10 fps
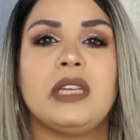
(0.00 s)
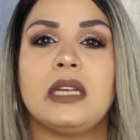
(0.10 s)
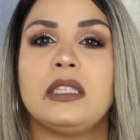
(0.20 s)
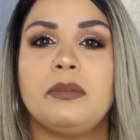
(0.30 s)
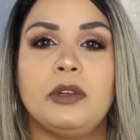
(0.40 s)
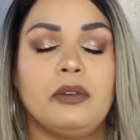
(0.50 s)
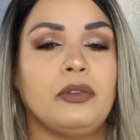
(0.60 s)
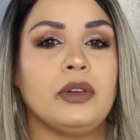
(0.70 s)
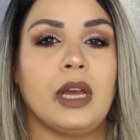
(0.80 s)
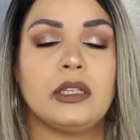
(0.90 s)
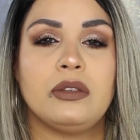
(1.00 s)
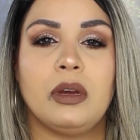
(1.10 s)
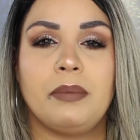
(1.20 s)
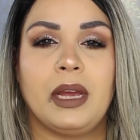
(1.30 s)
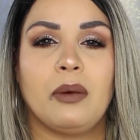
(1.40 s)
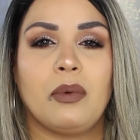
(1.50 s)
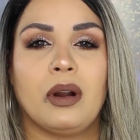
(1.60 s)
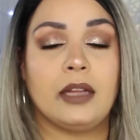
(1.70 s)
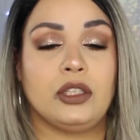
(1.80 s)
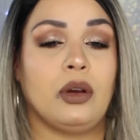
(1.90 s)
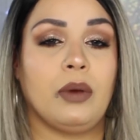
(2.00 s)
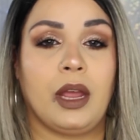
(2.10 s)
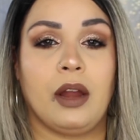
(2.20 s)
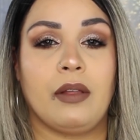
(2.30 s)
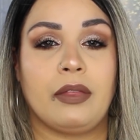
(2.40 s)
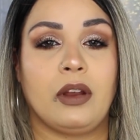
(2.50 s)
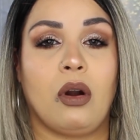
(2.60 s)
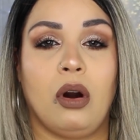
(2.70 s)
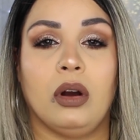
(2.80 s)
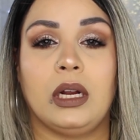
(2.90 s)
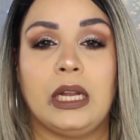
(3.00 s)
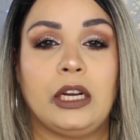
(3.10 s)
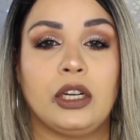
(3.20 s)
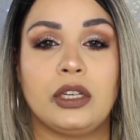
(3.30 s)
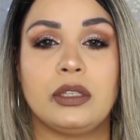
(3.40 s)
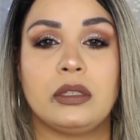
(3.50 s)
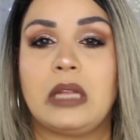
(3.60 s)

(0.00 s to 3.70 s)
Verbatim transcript: Yes, they're beautiful. Yes, you can make it work. I don't care that they're all glitters.